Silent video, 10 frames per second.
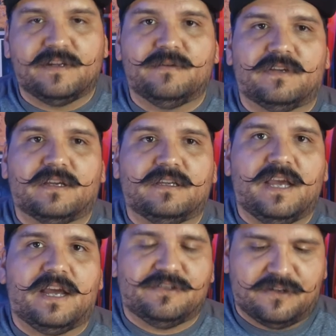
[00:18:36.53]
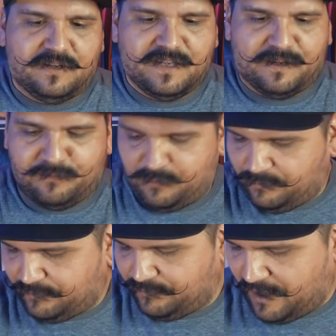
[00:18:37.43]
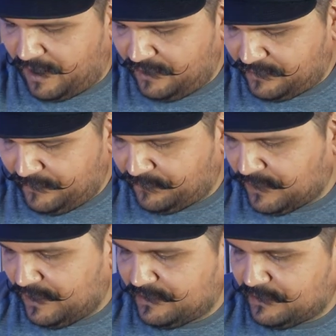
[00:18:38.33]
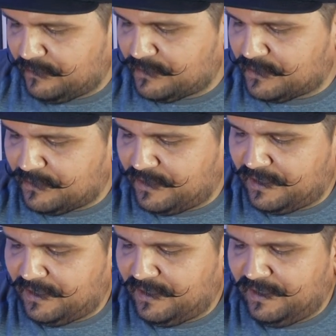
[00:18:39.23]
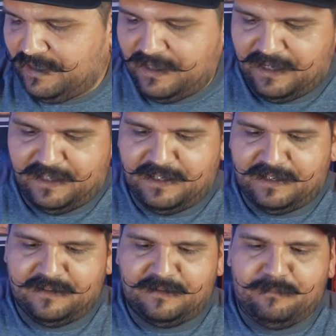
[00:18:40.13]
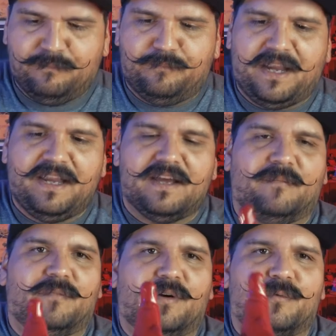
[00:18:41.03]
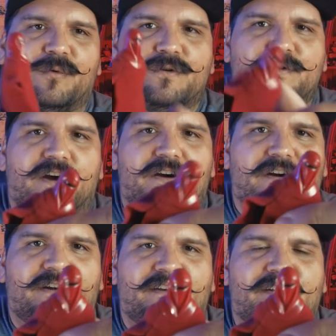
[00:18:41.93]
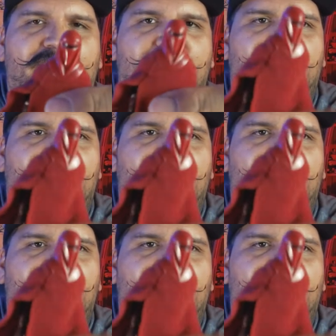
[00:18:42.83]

And he was like, yeah, sure, I'll take forty for five. And so that was three. And then, bam, a Royal Guard.